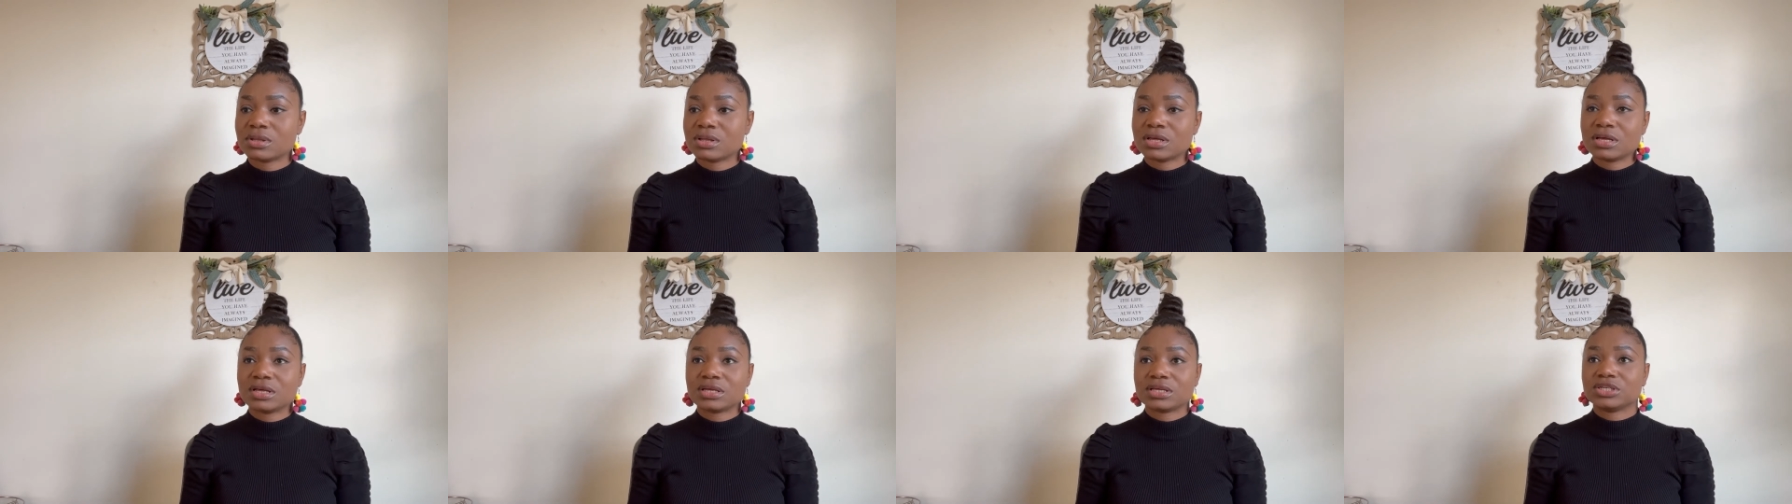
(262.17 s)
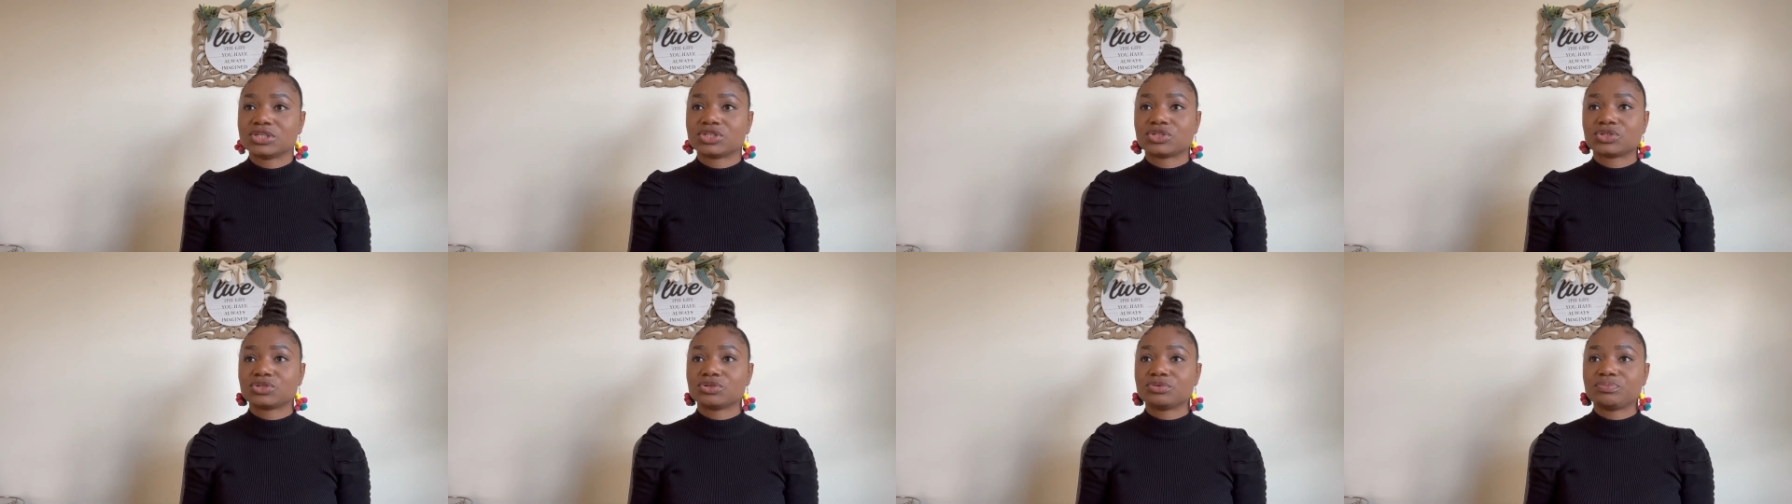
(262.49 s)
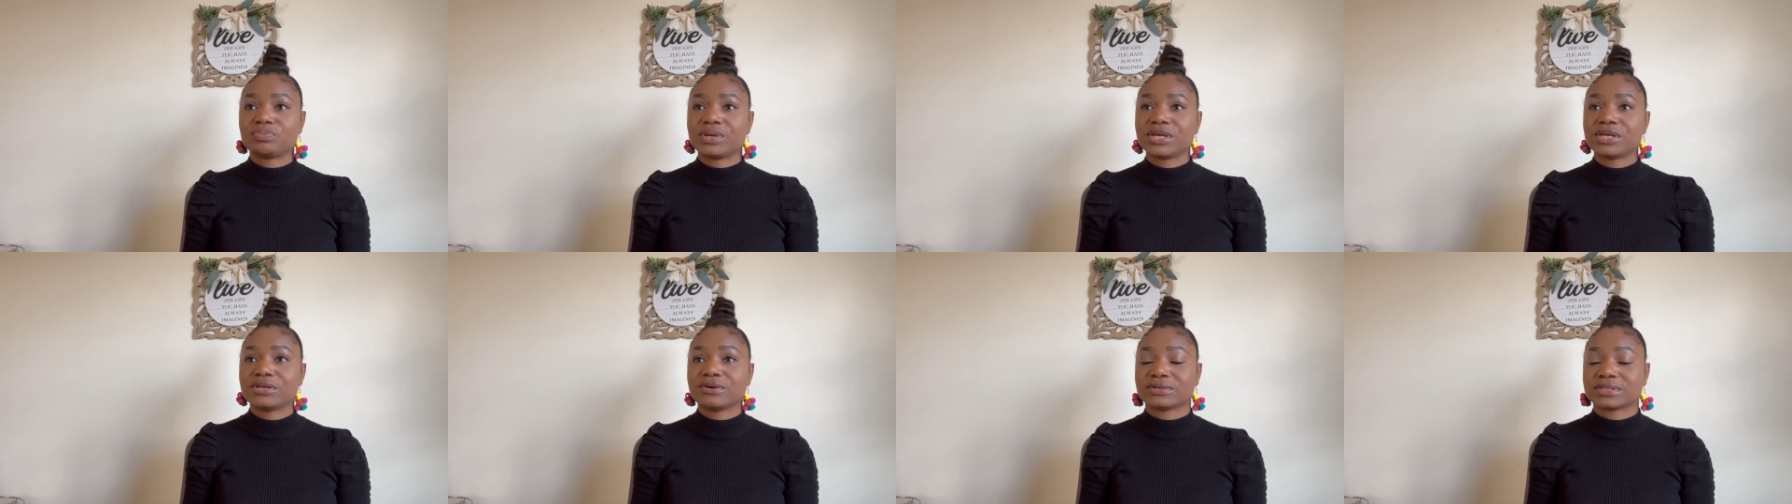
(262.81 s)
it should
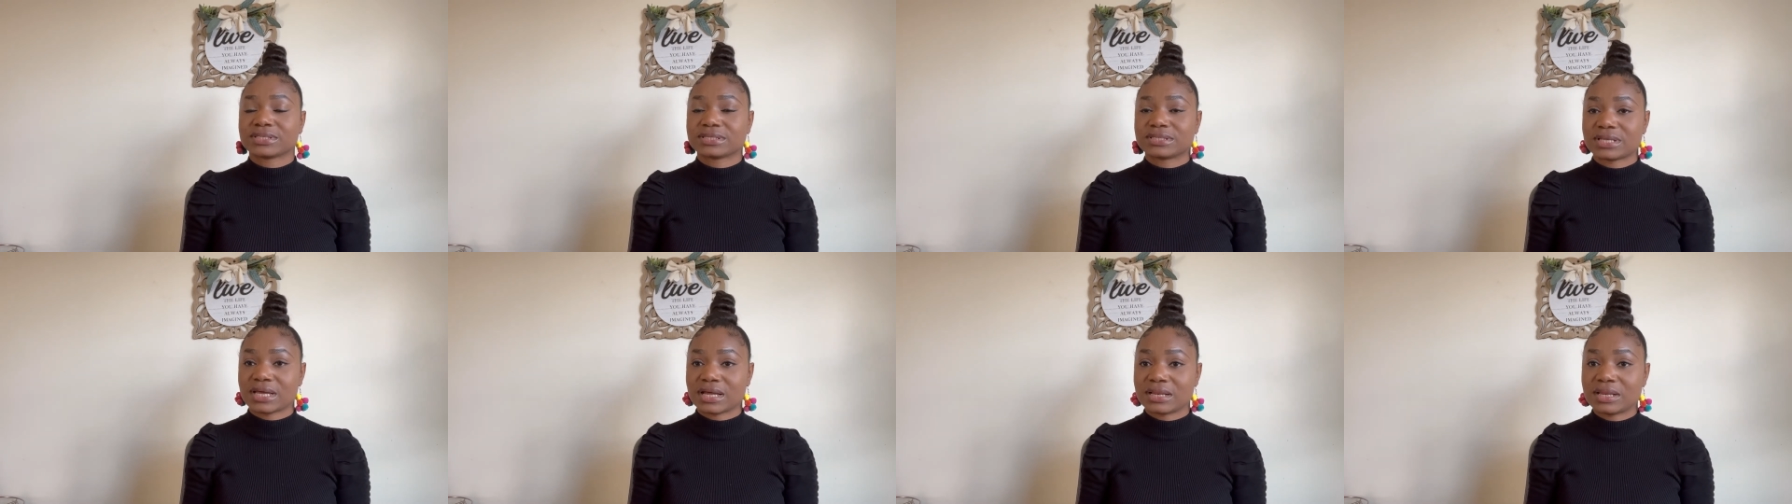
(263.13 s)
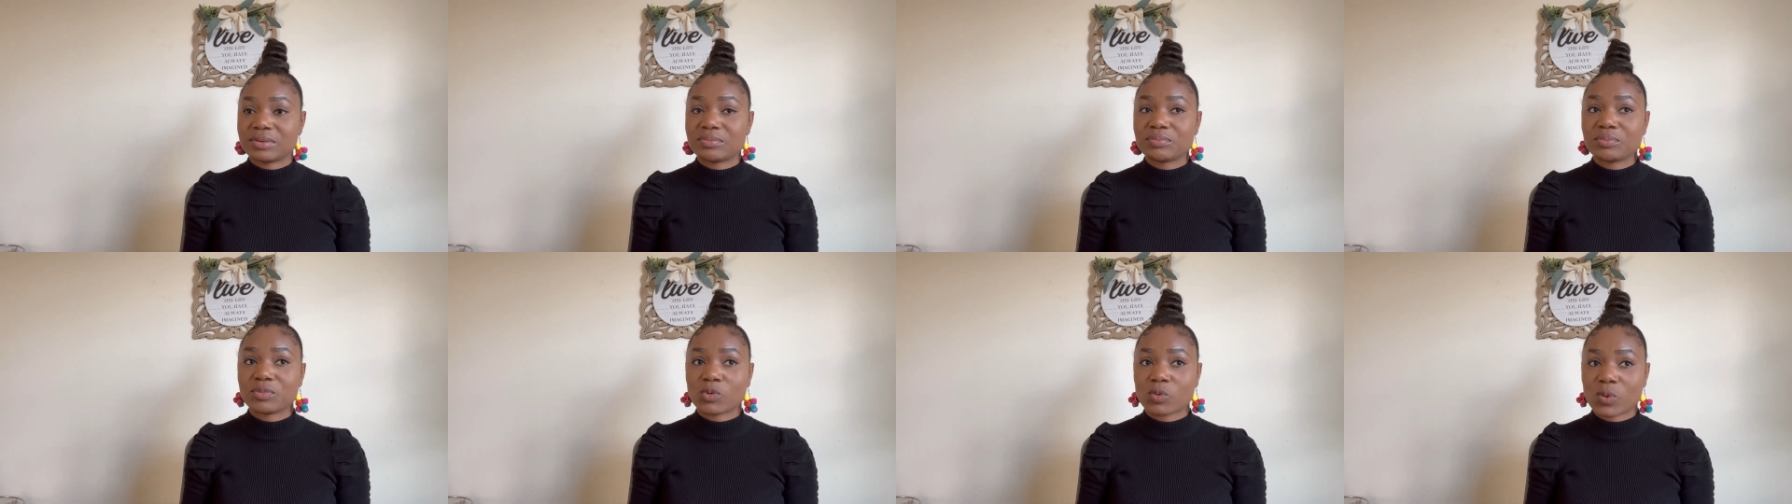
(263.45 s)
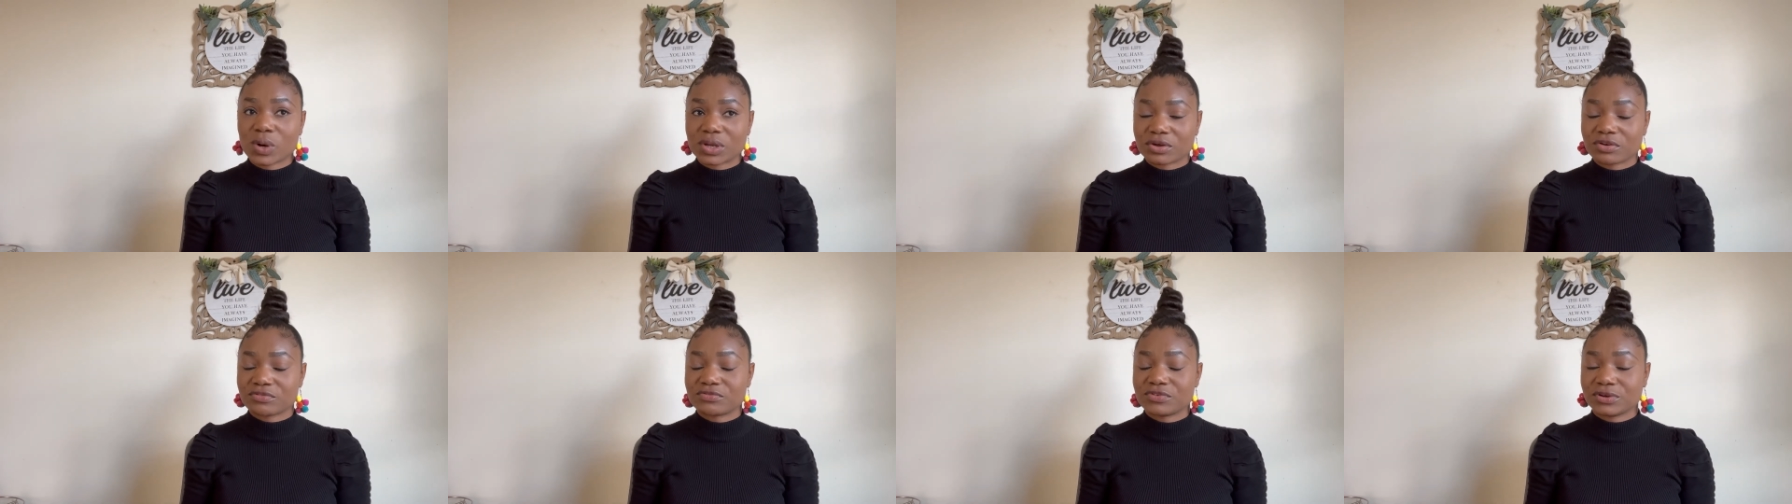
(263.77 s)
be one
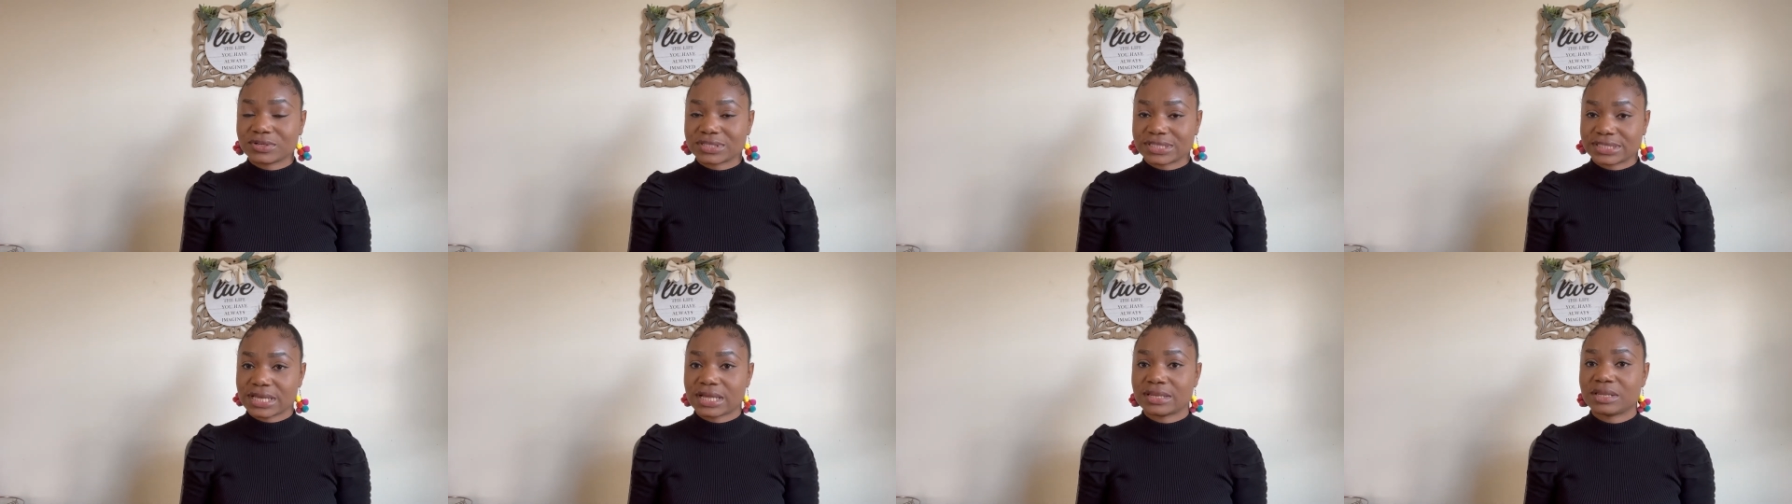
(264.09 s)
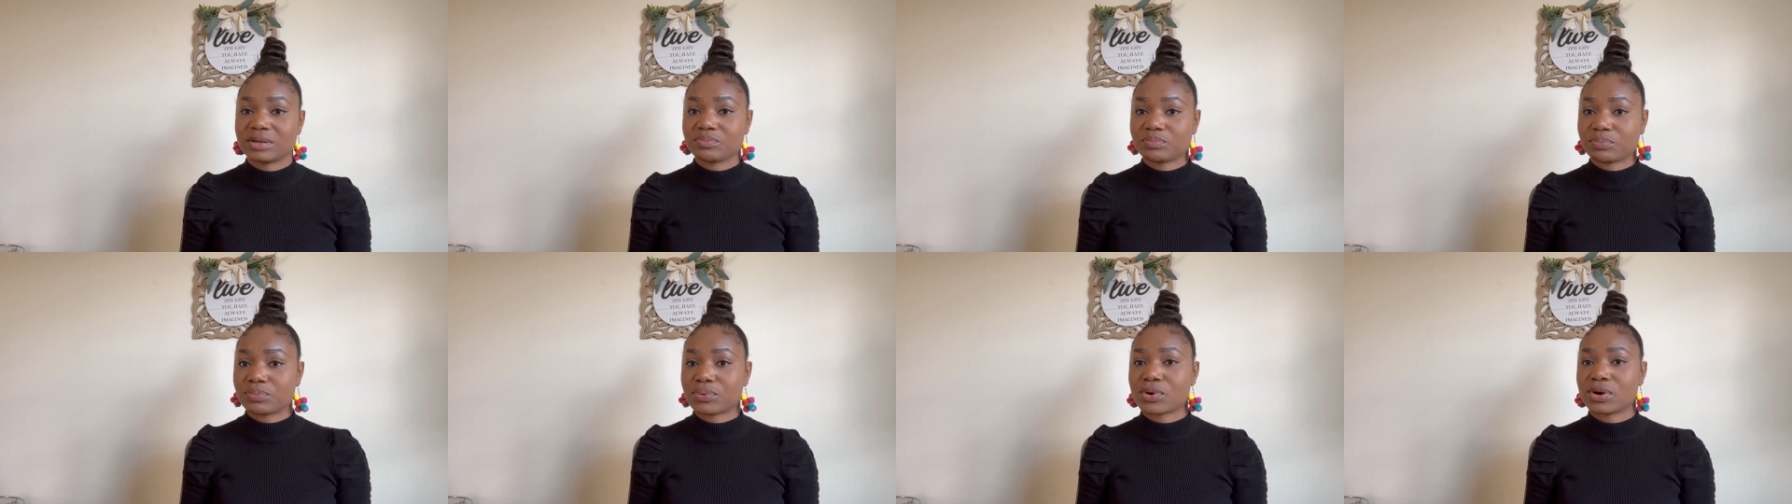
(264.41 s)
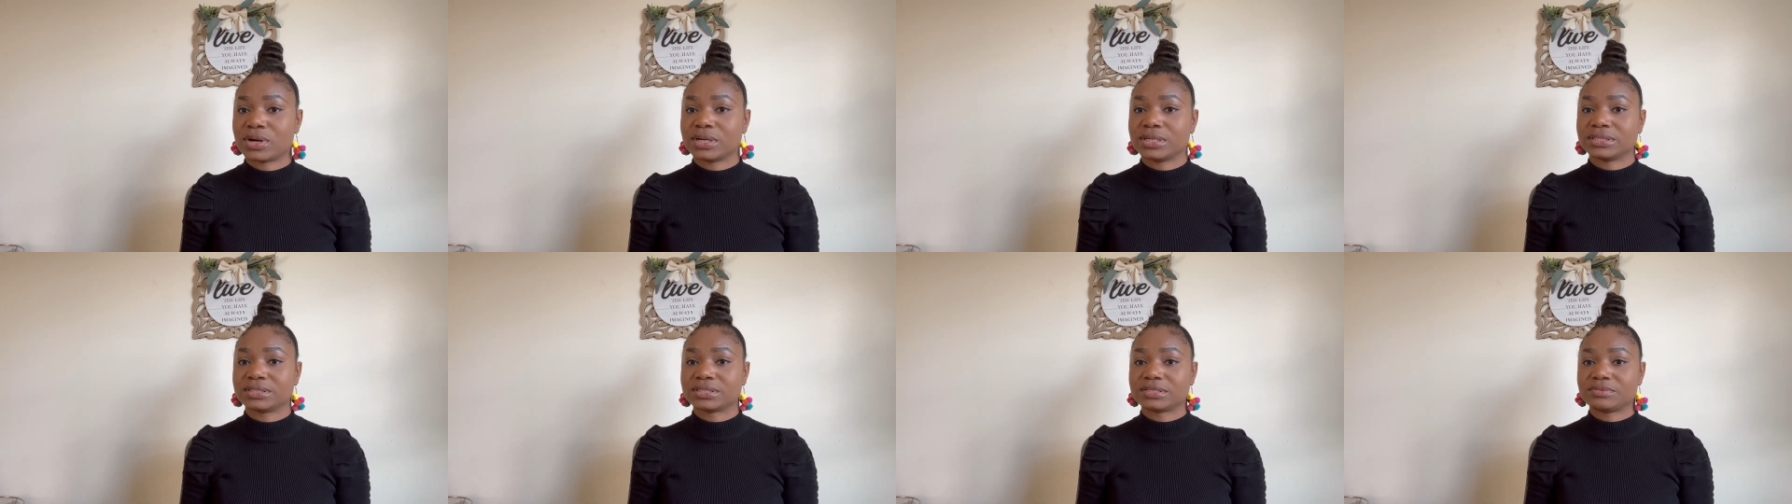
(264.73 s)
of your selling points,